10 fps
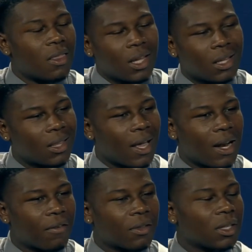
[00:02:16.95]
thinking
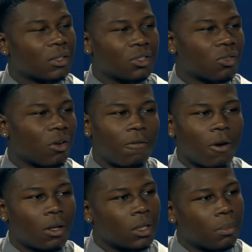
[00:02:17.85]
that everything's just going to
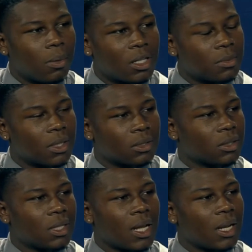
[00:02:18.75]
fall into place,
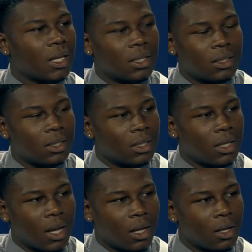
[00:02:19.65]
because it's not at the end of the
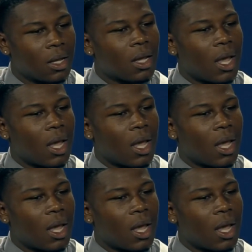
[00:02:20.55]
day,